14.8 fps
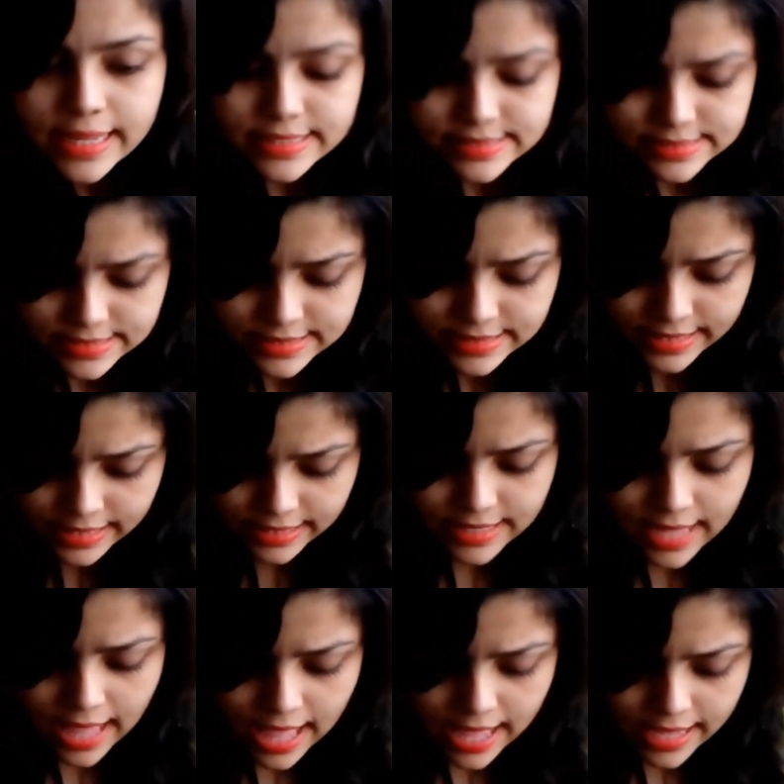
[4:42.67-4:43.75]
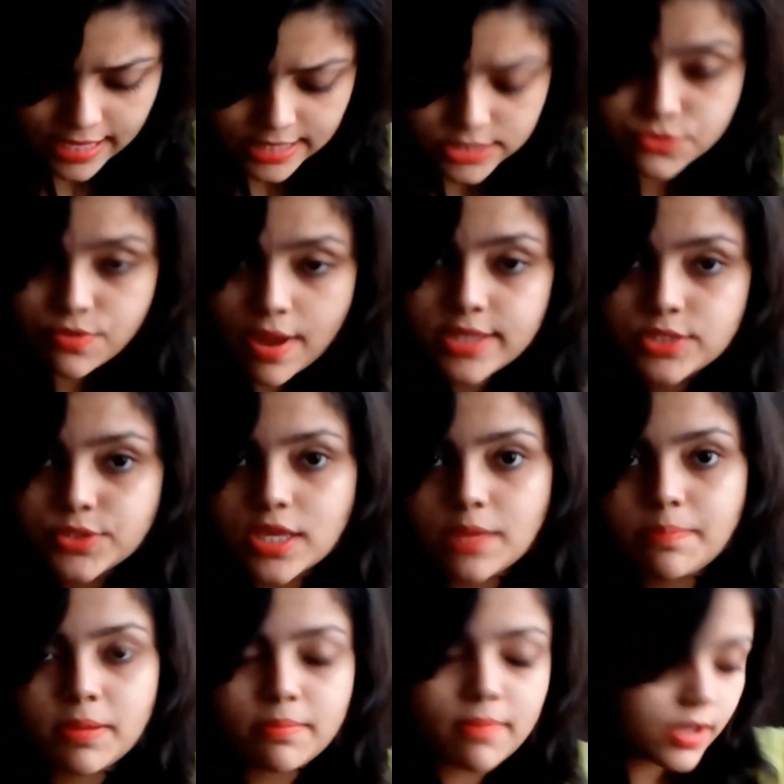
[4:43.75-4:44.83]
next thing I try to
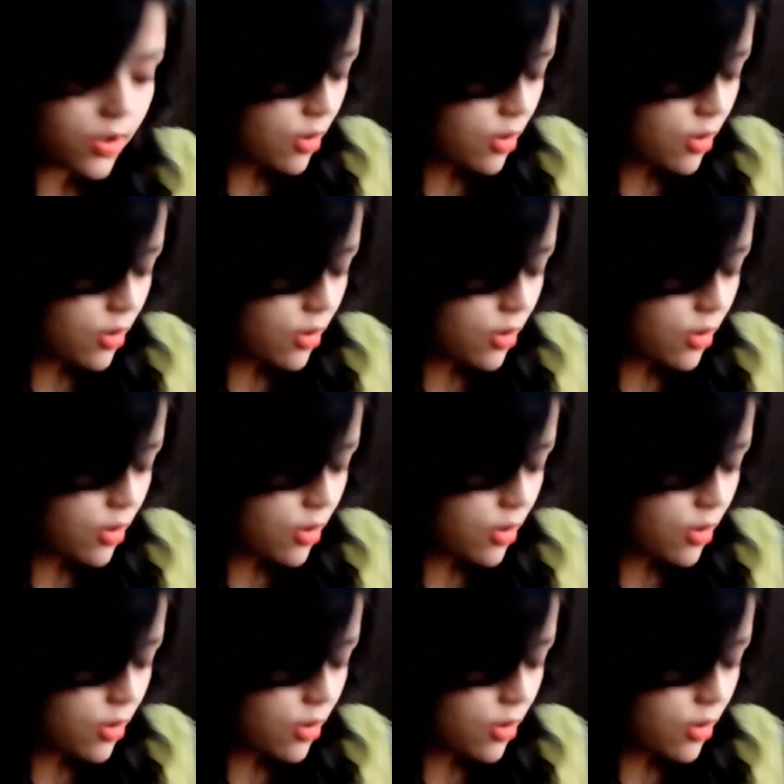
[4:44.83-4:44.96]
keep in